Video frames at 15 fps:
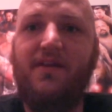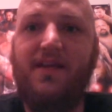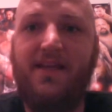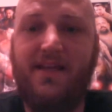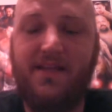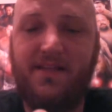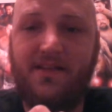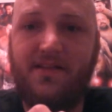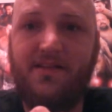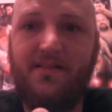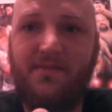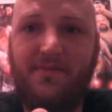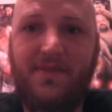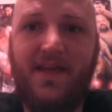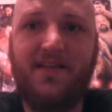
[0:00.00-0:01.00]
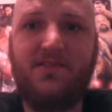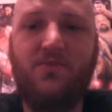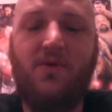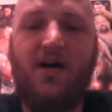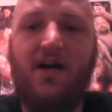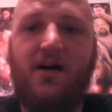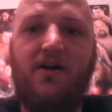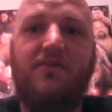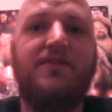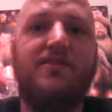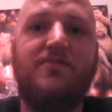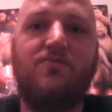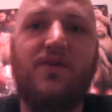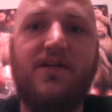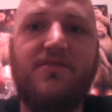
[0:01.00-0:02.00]
And that's why all
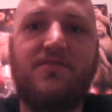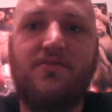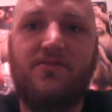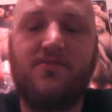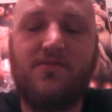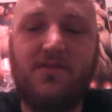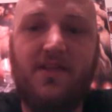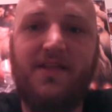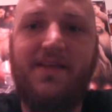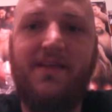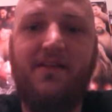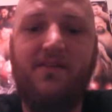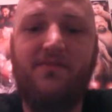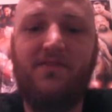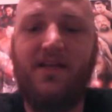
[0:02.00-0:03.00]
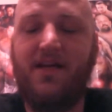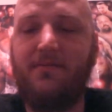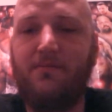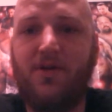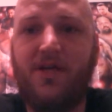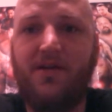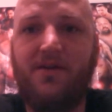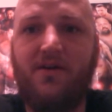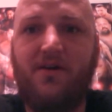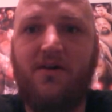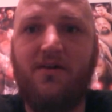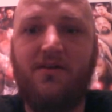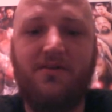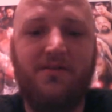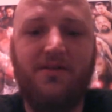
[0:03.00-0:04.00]
these wrestlers leave, like Bret
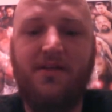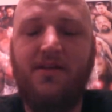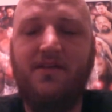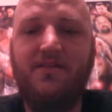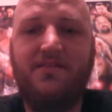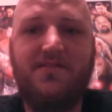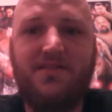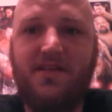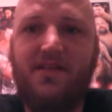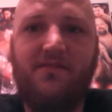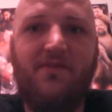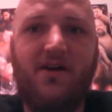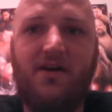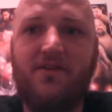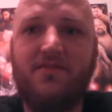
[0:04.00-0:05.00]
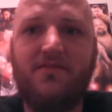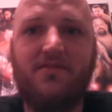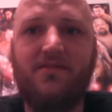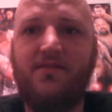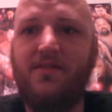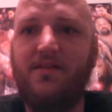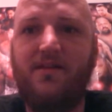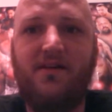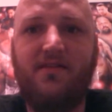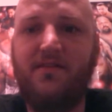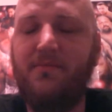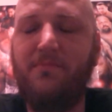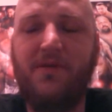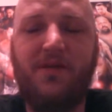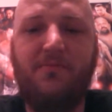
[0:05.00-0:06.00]
Hart, Steve Austin, and all
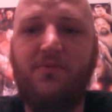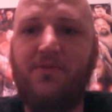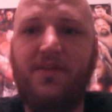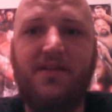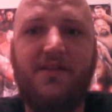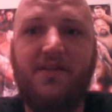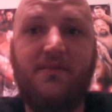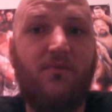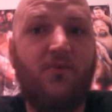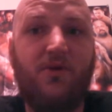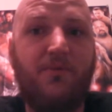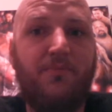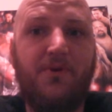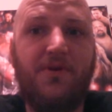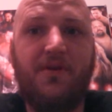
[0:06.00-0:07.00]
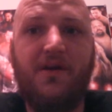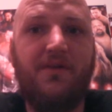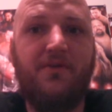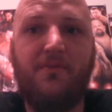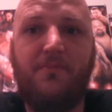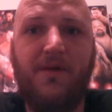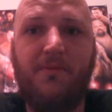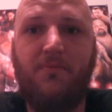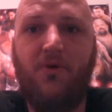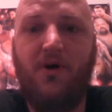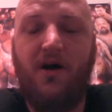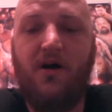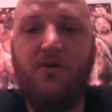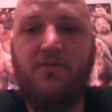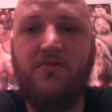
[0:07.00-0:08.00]
them people that didn't want to put other people
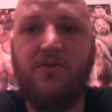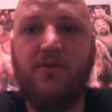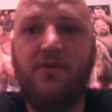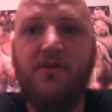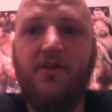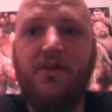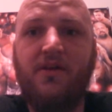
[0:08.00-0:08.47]
over.